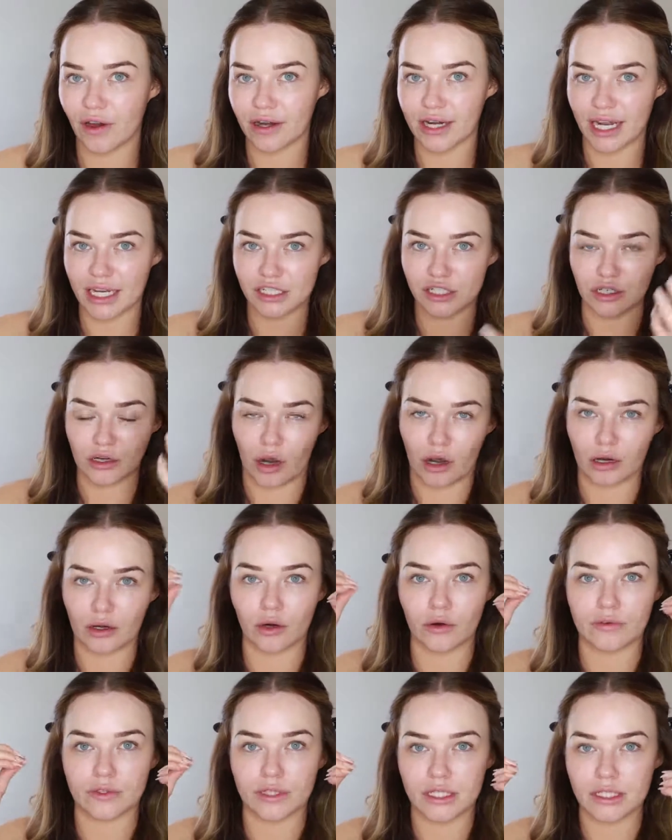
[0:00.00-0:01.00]
foundation
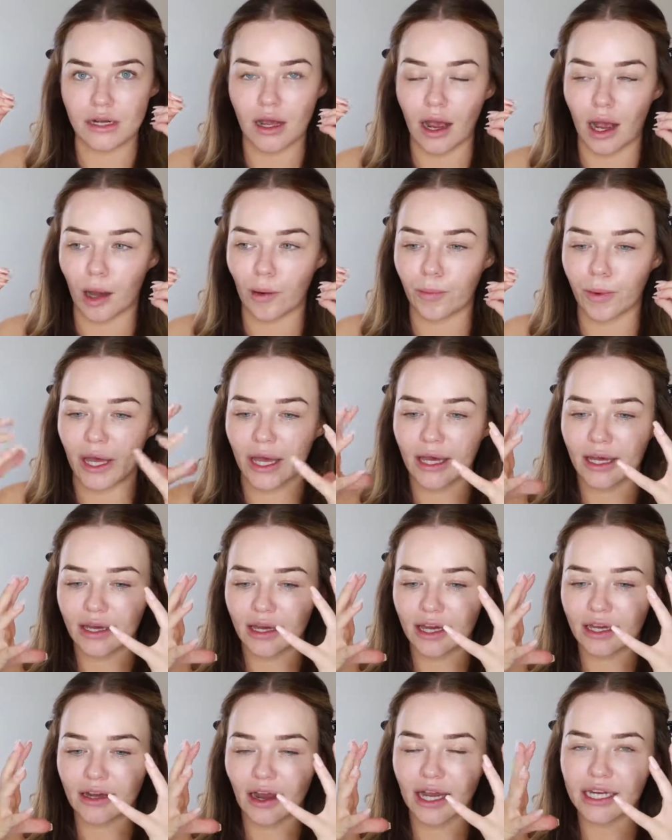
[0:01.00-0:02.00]
on over the top,
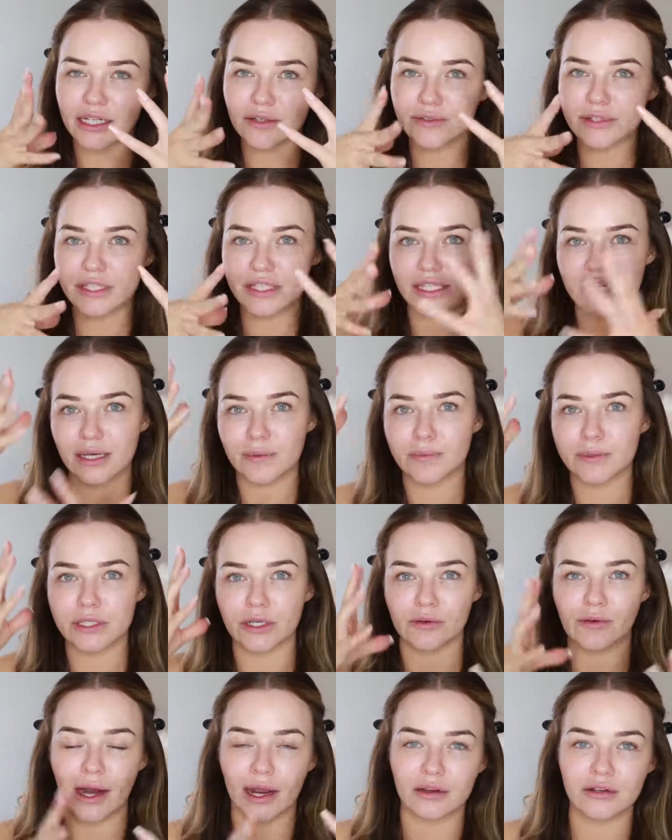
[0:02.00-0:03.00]
it kind of
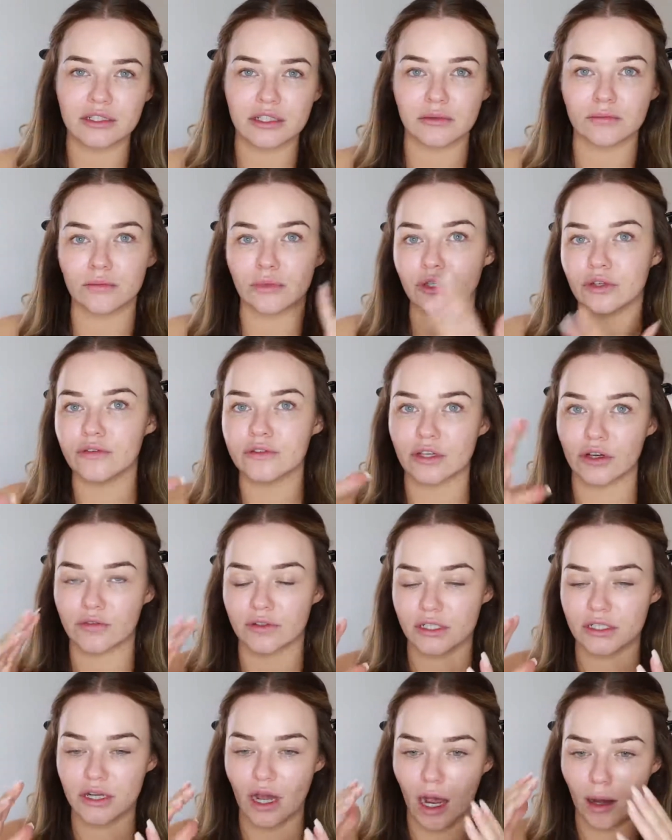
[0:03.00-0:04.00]
slips around and moves
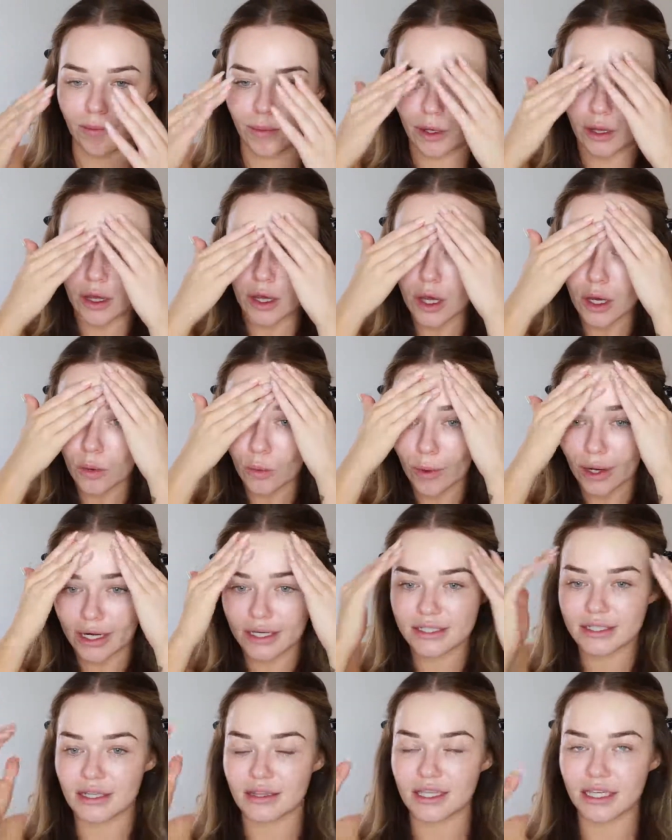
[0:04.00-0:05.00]
over the top.
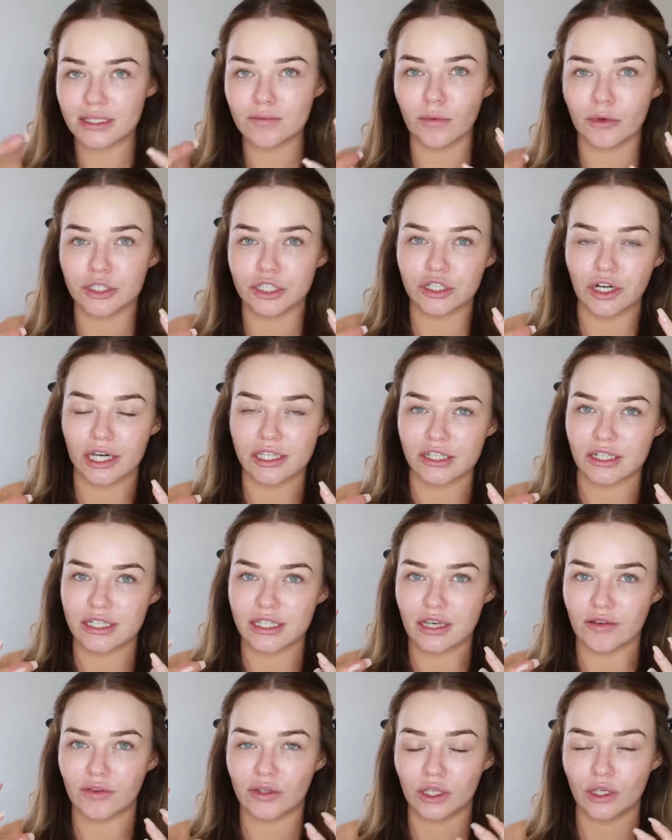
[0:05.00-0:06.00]
Whereas this moisturizer
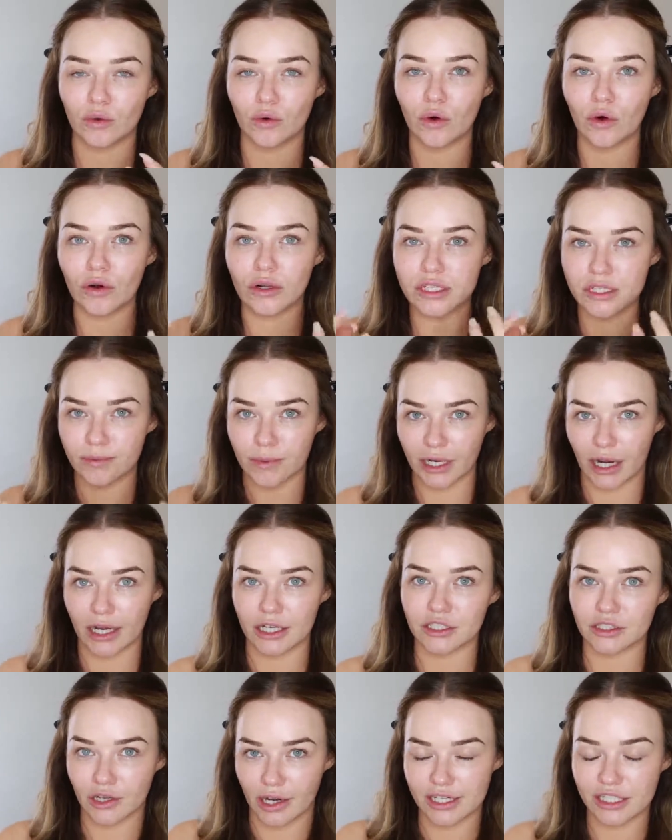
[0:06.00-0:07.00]
is giving you ultimate
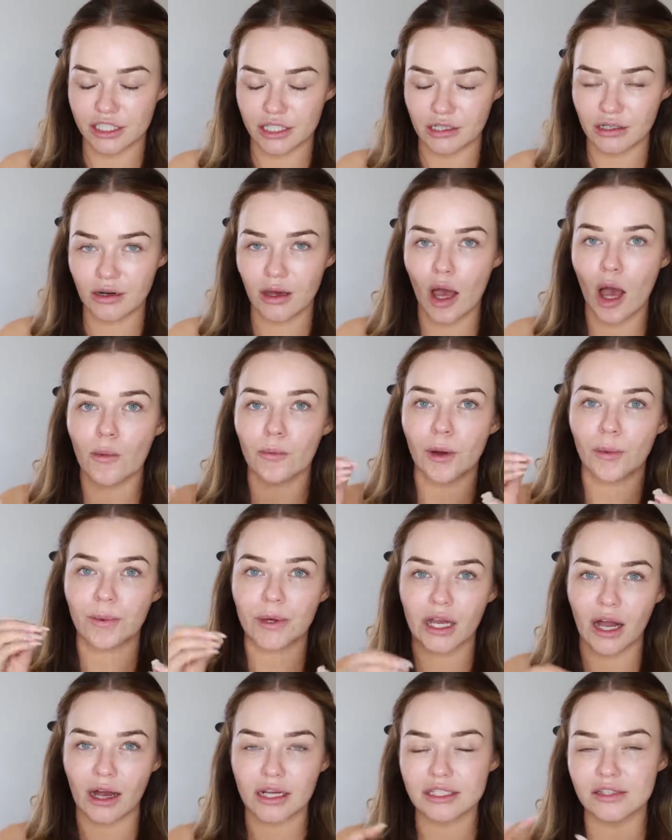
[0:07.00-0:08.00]
hydration, but
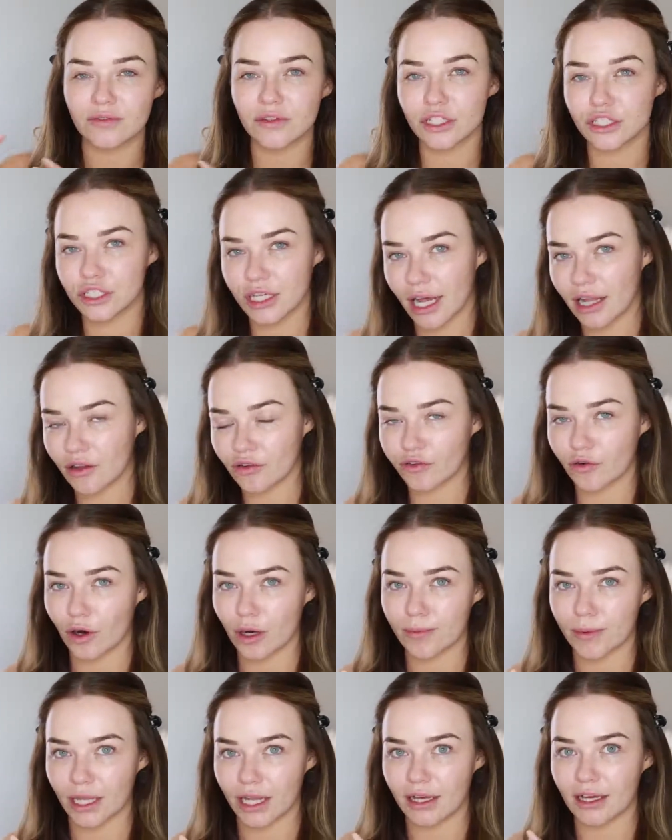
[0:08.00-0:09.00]
because of the gel
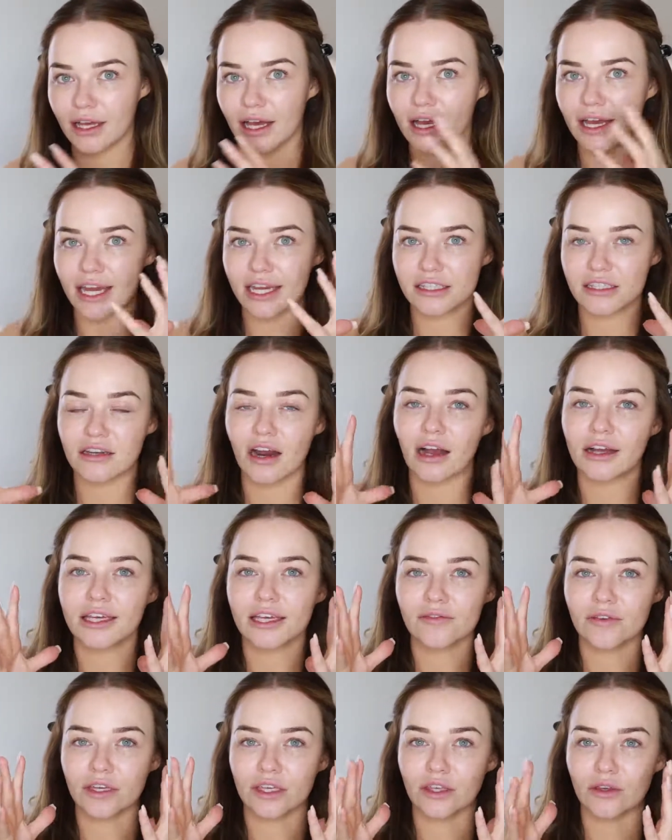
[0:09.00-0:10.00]
formula, it's not
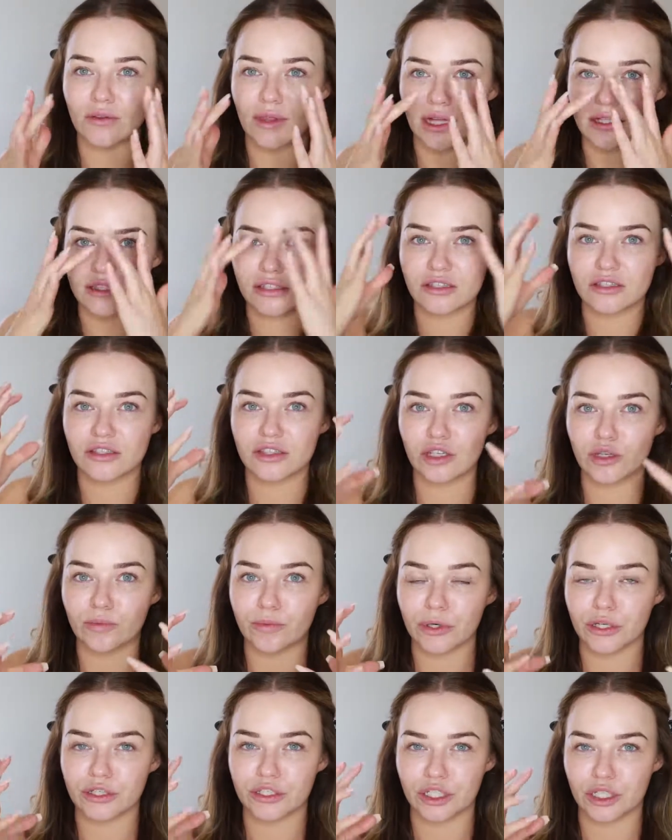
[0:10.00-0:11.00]
giving you that
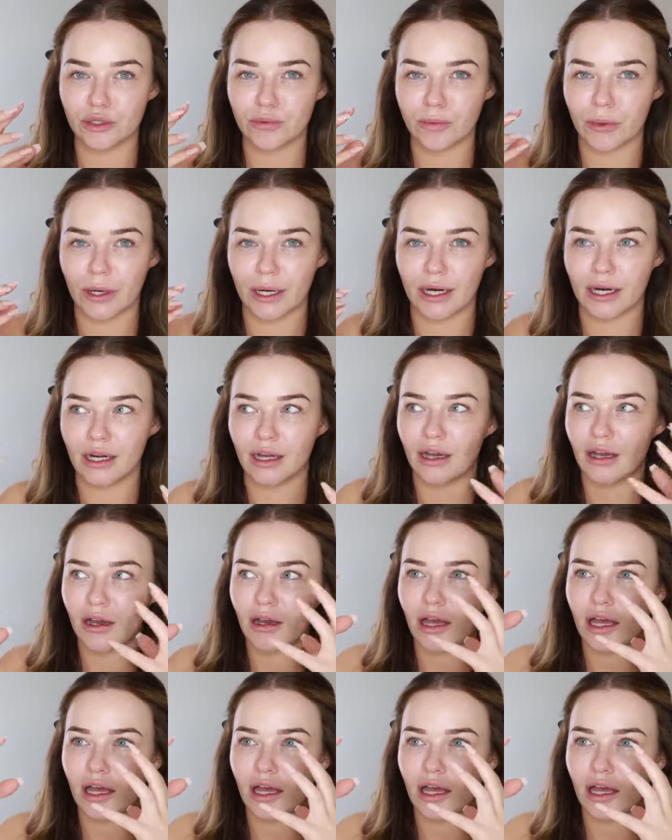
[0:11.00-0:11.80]
super duper